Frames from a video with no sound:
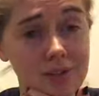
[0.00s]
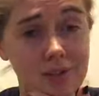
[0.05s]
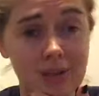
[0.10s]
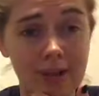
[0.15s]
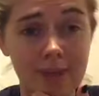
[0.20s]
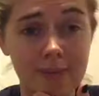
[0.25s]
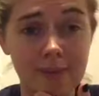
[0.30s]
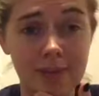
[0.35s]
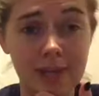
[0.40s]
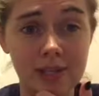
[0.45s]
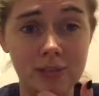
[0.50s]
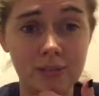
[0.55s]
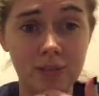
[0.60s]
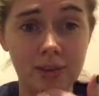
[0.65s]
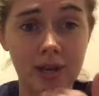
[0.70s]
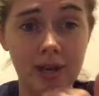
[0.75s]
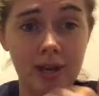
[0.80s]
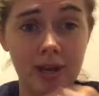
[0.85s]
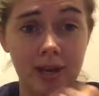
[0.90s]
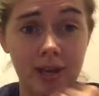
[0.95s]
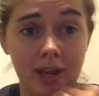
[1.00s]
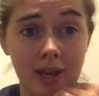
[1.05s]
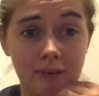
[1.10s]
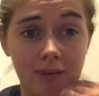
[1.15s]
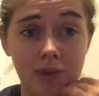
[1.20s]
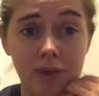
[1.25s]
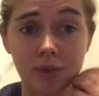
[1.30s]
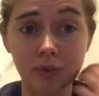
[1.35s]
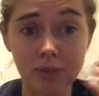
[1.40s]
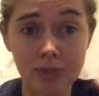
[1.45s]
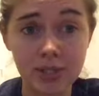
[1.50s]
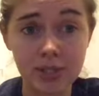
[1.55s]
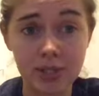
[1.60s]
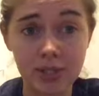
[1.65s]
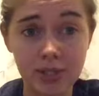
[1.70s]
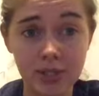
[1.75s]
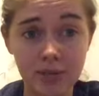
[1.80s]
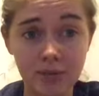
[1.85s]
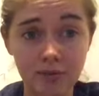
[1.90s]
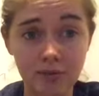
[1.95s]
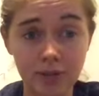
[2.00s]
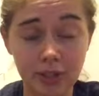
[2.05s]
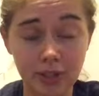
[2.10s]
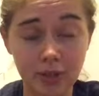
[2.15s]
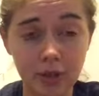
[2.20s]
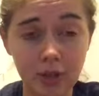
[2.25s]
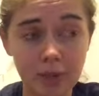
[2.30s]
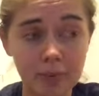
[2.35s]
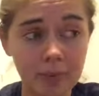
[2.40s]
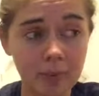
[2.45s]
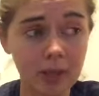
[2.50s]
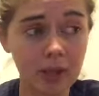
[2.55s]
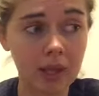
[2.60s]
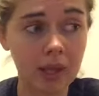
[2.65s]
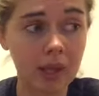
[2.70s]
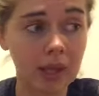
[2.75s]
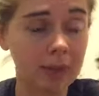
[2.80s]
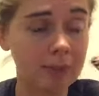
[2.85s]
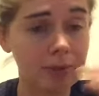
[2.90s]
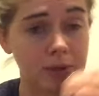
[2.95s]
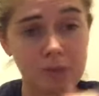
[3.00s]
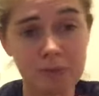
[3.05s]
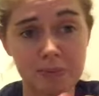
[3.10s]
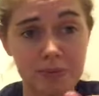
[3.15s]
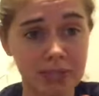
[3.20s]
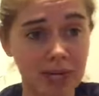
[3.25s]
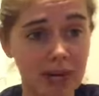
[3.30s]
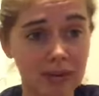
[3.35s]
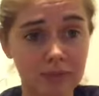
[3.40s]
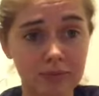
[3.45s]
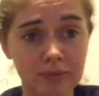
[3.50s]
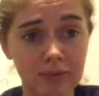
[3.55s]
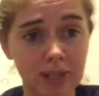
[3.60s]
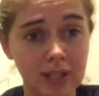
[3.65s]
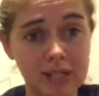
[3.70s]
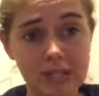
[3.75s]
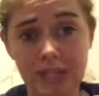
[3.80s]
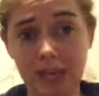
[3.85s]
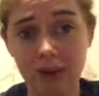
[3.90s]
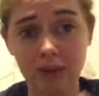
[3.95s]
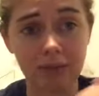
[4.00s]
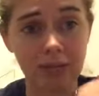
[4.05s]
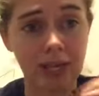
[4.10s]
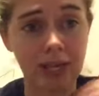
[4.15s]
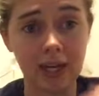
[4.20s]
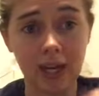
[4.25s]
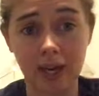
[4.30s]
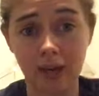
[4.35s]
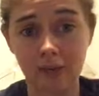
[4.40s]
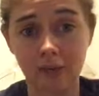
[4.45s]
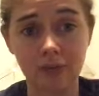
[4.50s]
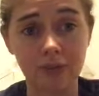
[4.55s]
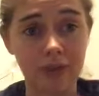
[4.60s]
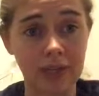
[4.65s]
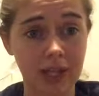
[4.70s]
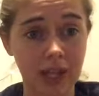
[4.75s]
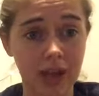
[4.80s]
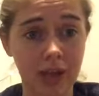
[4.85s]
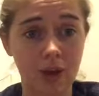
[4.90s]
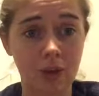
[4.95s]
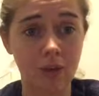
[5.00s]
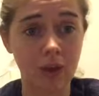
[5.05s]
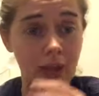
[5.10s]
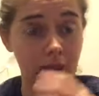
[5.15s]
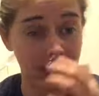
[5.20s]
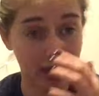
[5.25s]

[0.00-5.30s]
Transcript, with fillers: do that because when I have a UC flare up, it puts me down, like down and out for the count.